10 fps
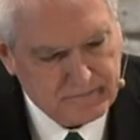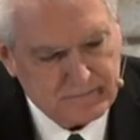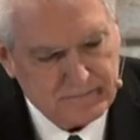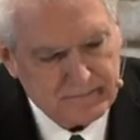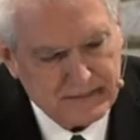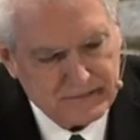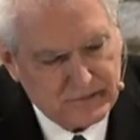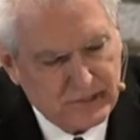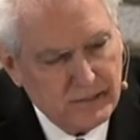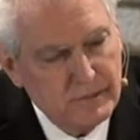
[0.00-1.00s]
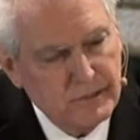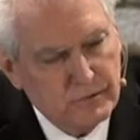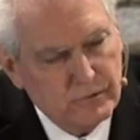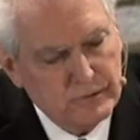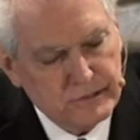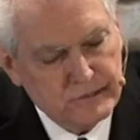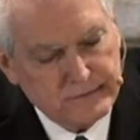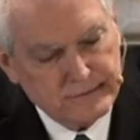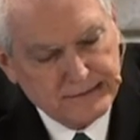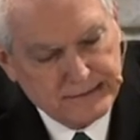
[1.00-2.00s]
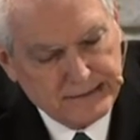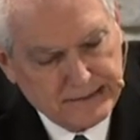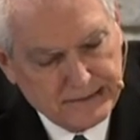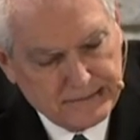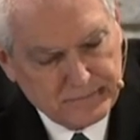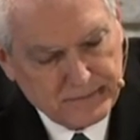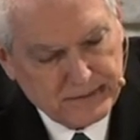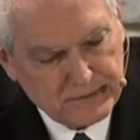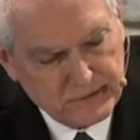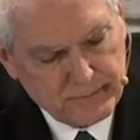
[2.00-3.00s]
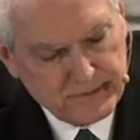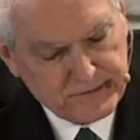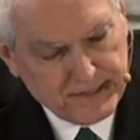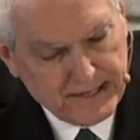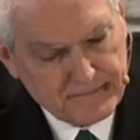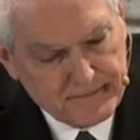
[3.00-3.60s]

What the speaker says: has come to you, Christian, and you'll be saved.